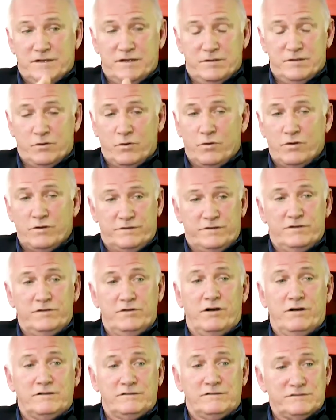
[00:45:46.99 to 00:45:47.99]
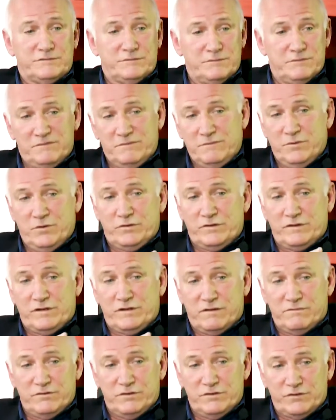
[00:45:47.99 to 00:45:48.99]
unorthodox. Most
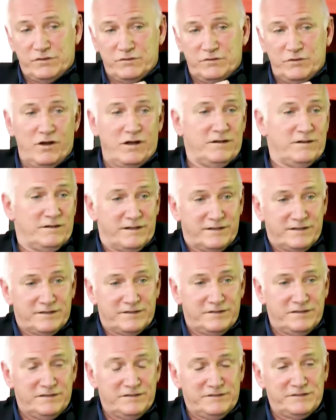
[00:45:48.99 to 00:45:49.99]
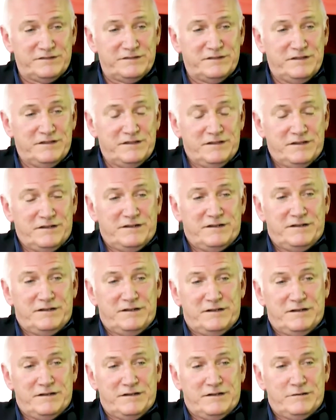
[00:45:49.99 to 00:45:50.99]
covers are not like this,
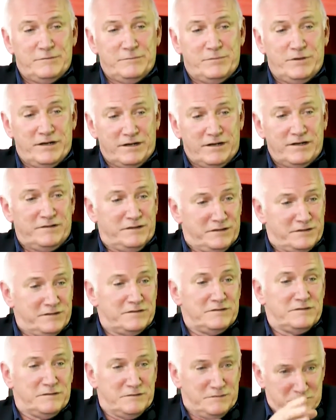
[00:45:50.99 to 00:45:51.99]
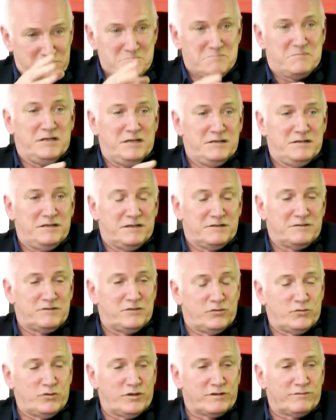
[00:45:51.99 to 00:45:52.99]
but I think it does the
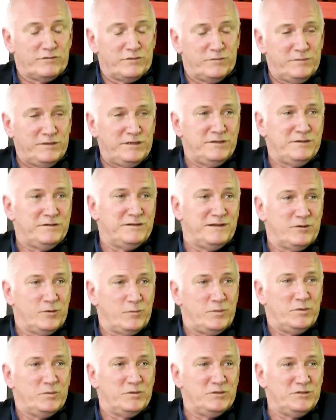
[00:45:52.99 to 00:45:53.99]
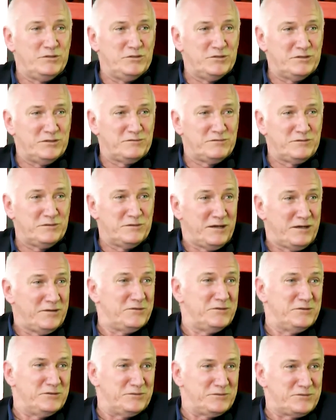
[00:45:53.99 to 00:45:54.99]
trick for me, and I hope it will do it for
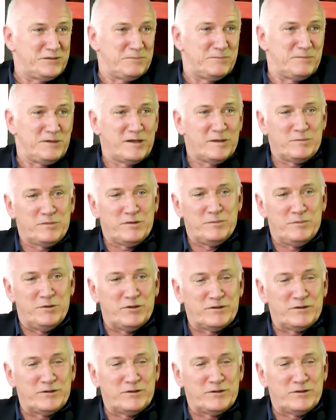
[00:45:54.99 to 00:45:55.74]
others that pick up the book.